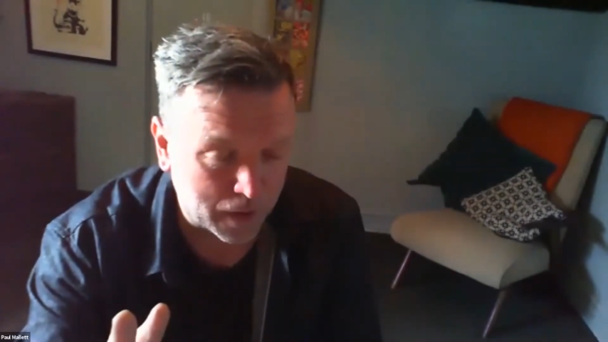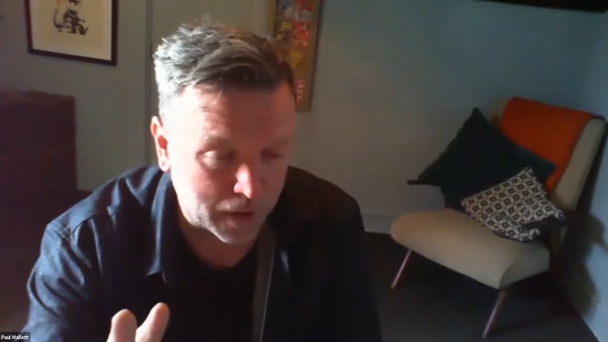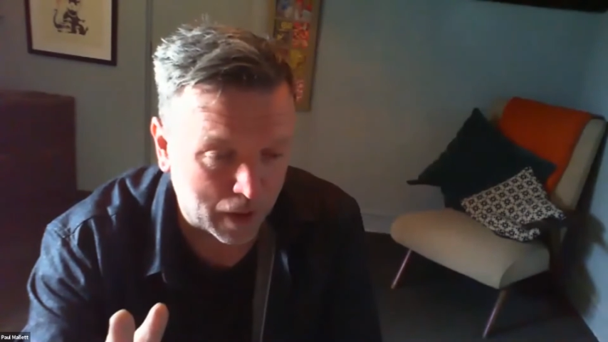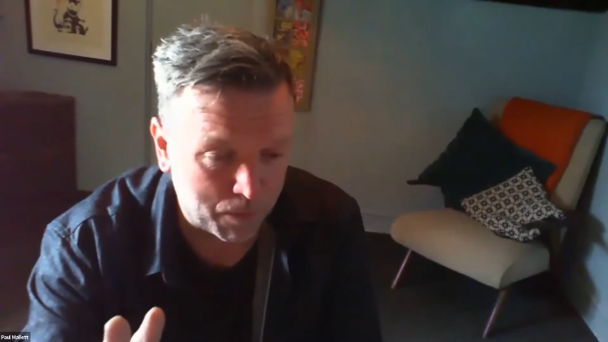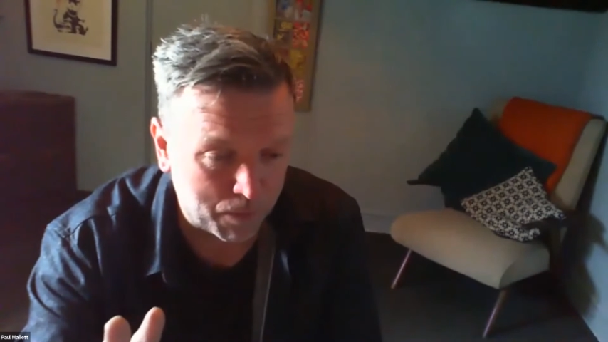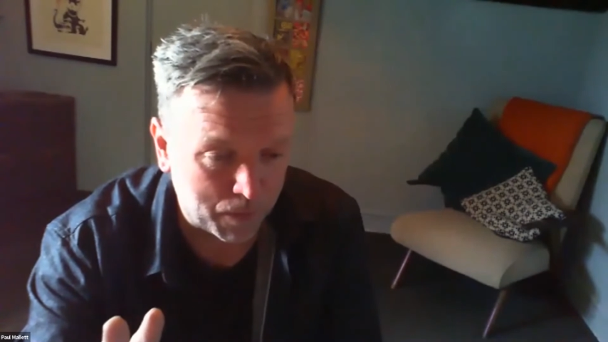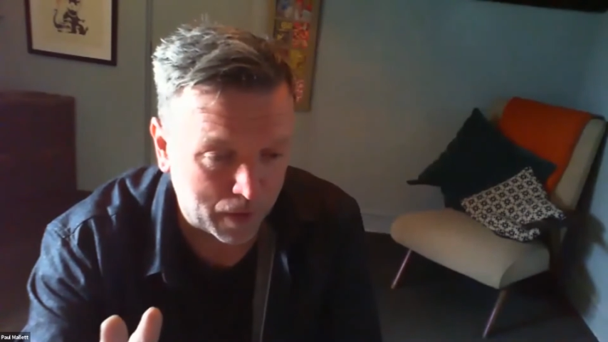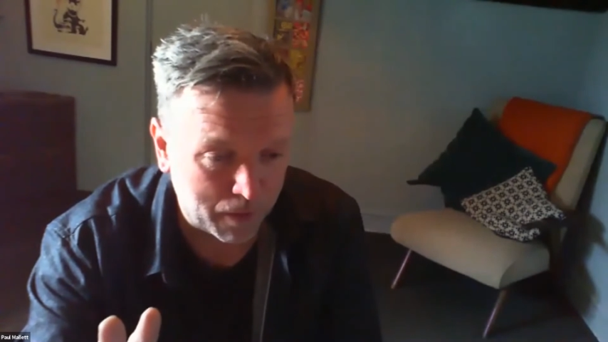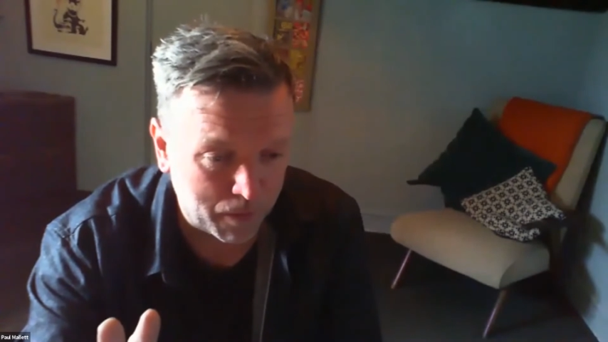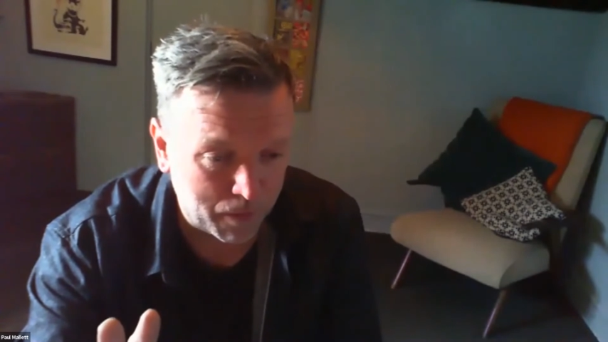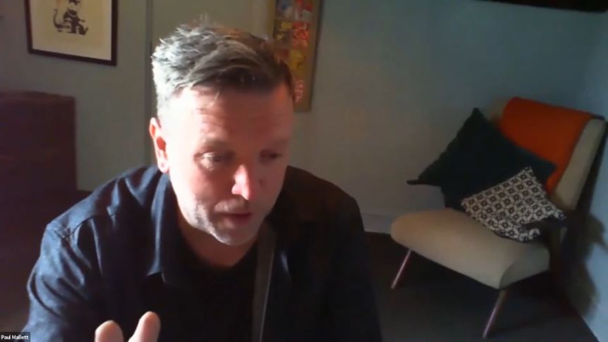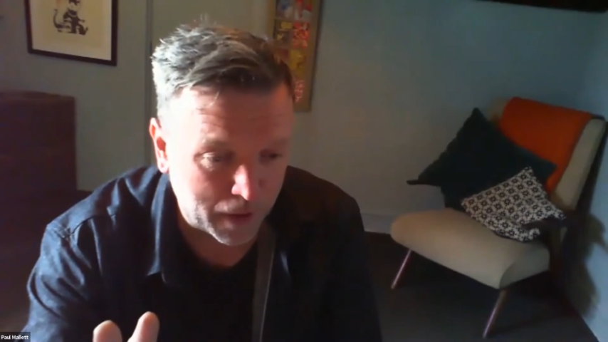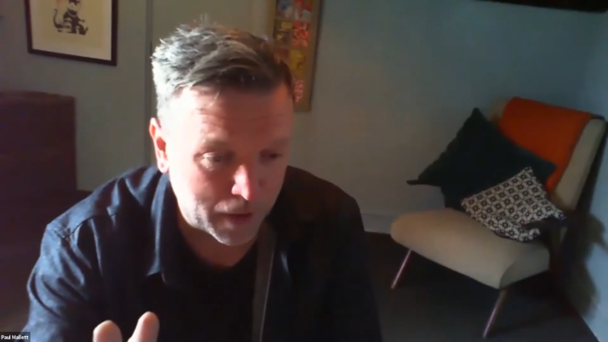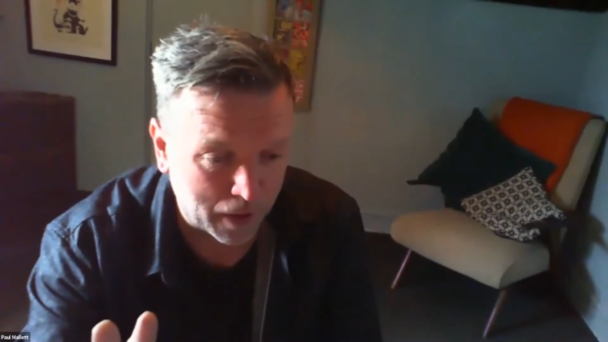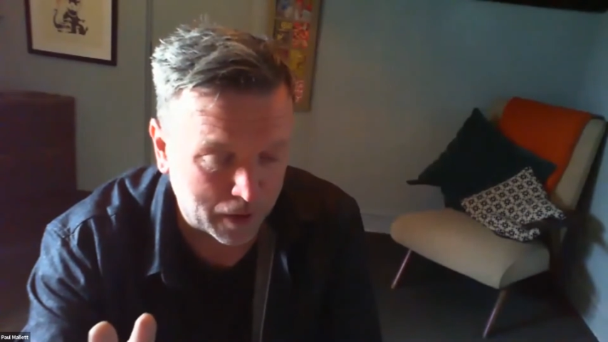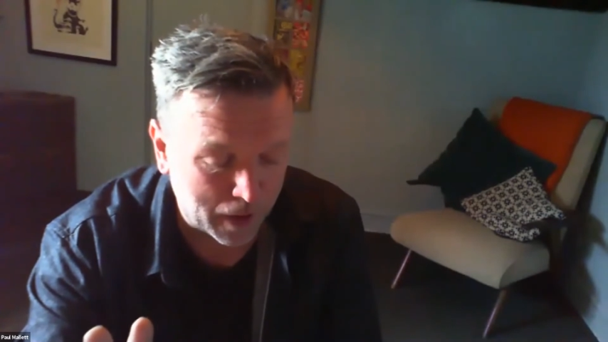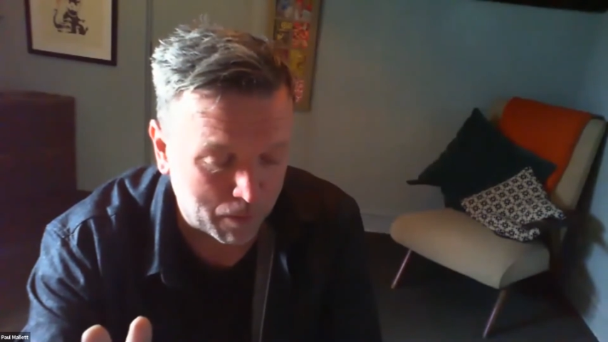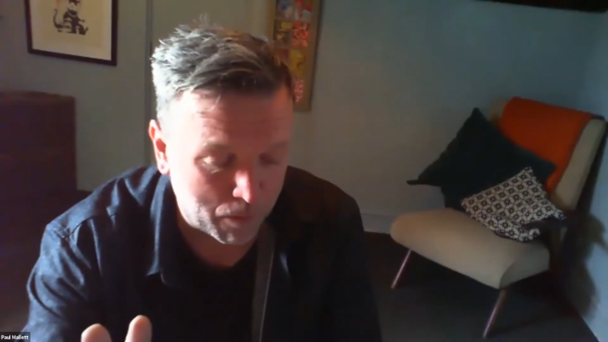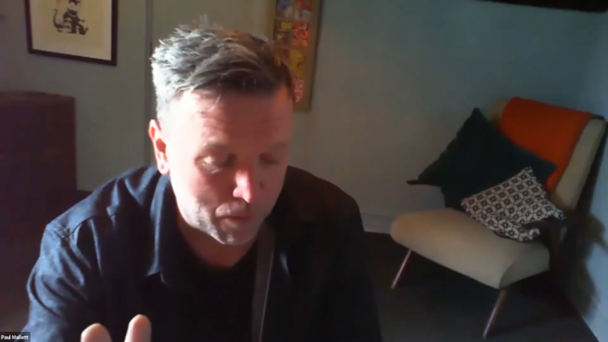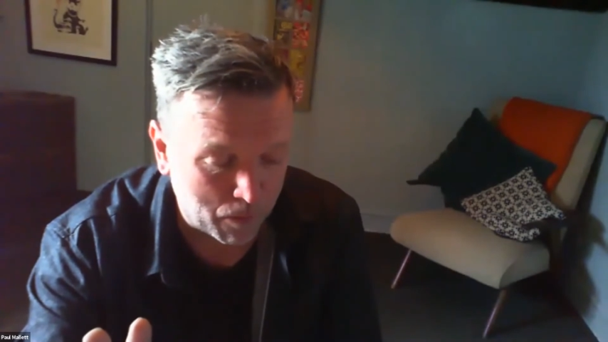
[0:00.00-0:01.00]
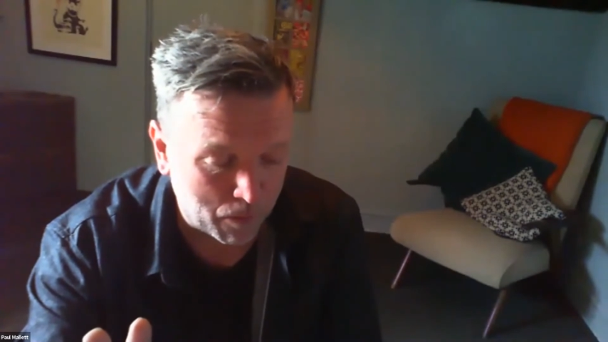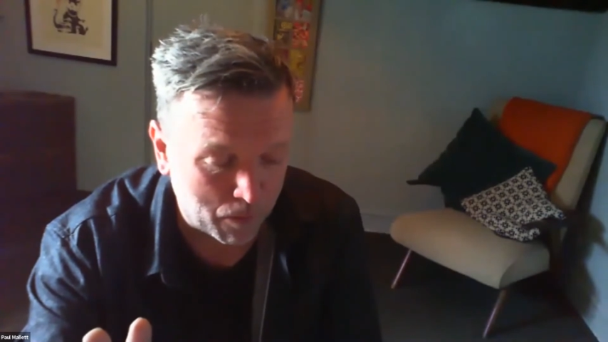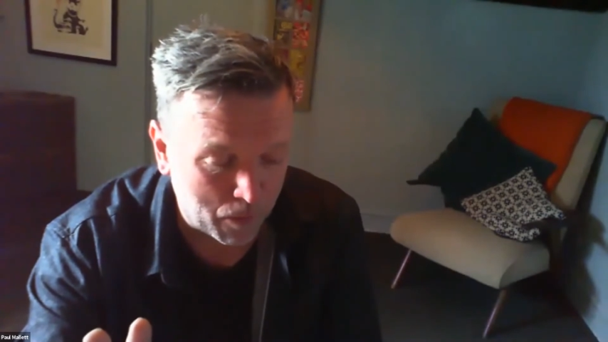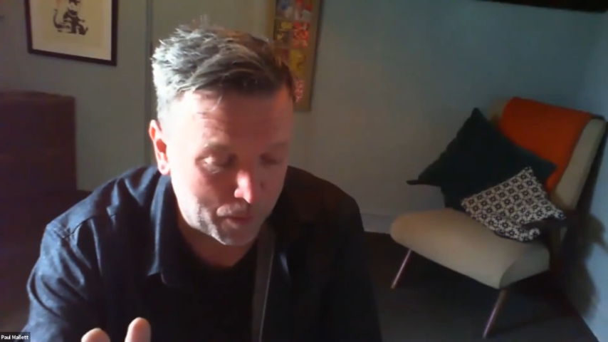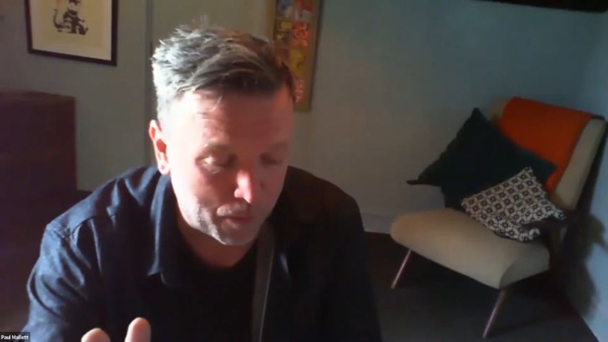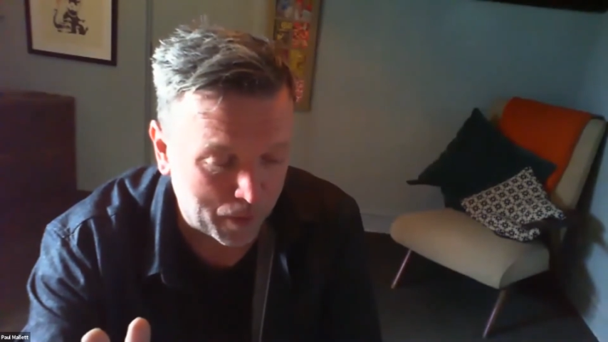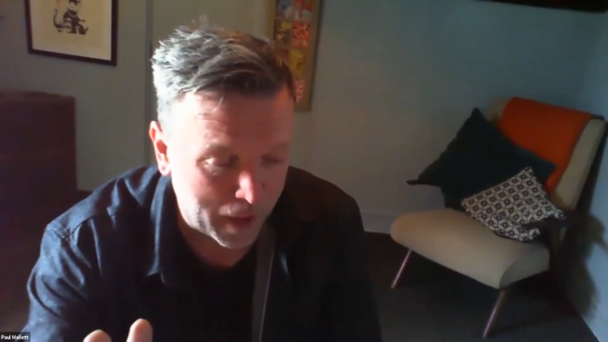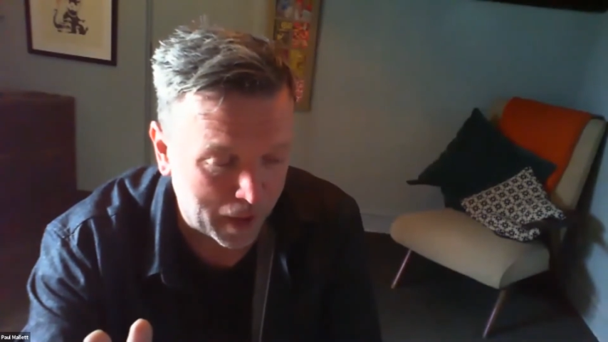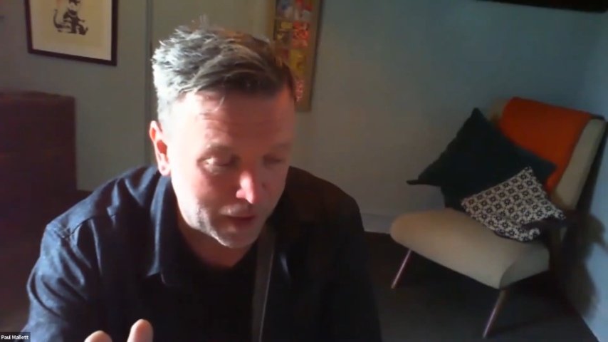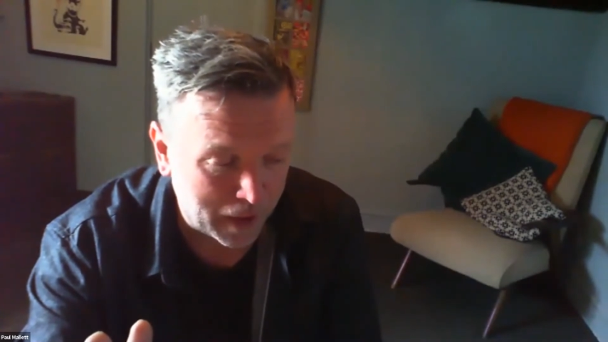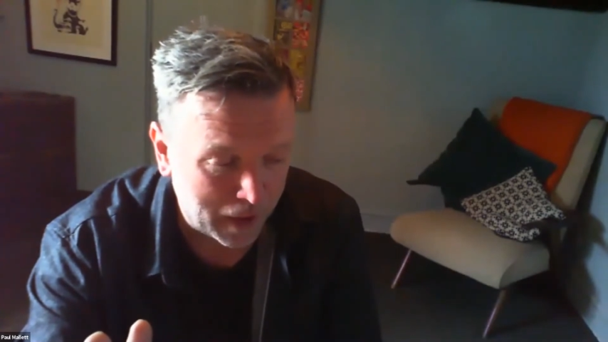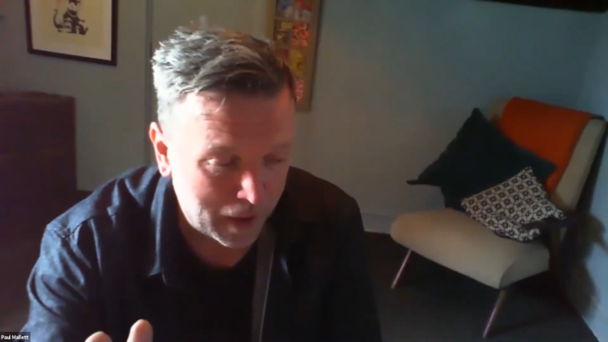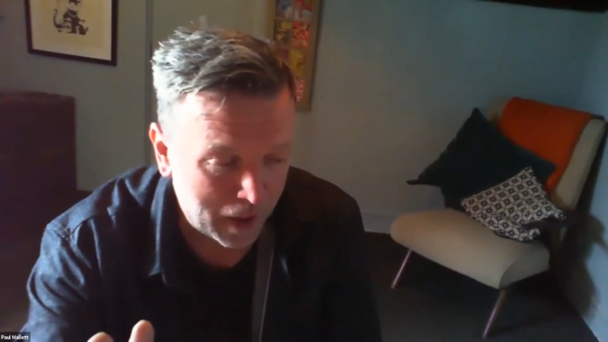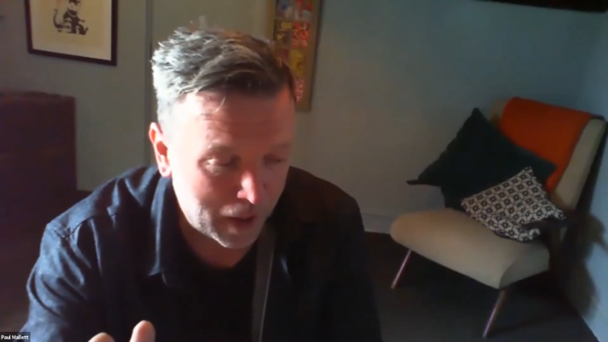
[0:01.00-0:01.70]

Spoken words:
happily, we don't know what will be.